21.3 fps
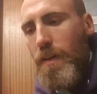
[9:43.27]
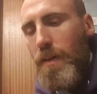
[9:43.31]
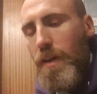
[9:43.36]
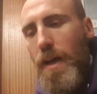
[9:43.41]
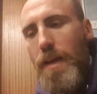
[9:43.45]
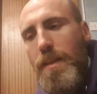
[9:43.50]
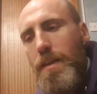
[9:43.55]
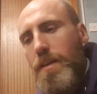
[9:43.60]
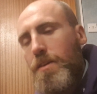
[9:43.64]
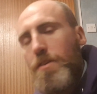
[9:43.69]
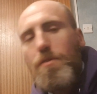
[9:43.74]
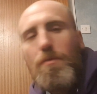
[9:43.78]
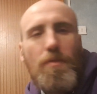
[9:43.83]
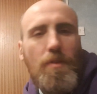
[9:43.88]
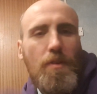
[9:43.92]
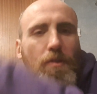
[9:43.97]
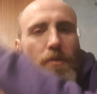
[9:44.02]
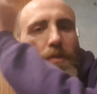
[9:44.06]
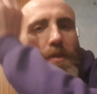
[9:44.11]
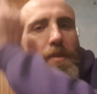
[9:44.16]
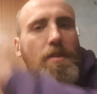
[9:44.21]
they just want
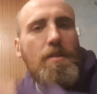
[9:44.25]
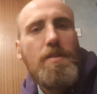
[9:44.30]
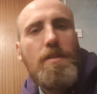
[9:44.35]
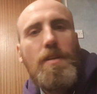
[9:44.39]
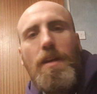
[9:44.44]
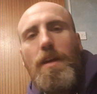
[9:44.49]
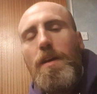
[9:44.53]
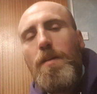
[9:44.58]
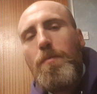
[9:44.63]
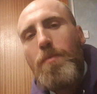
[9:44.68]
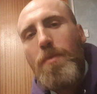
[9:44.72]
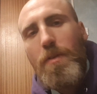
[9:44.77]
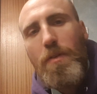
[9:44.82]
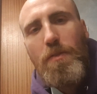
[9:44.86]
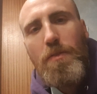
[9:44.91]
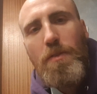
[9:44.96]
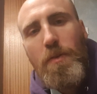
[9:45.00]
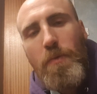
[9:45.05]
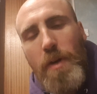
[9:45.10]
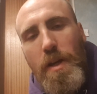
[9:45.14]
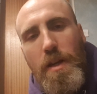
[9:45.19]
to go and escape and
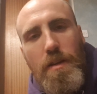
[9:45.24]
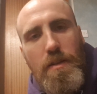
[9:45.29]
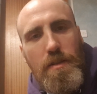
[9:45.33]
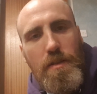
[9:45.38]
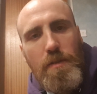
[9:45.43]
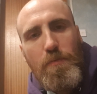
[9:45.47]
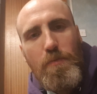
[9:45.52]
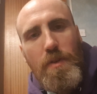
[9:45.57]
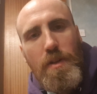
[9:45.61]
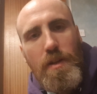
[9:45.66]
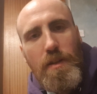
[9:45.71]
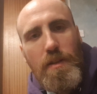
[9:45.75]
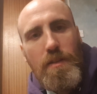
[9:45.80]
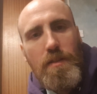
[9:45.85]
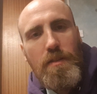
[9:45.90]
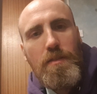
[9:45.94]
go away somewhere.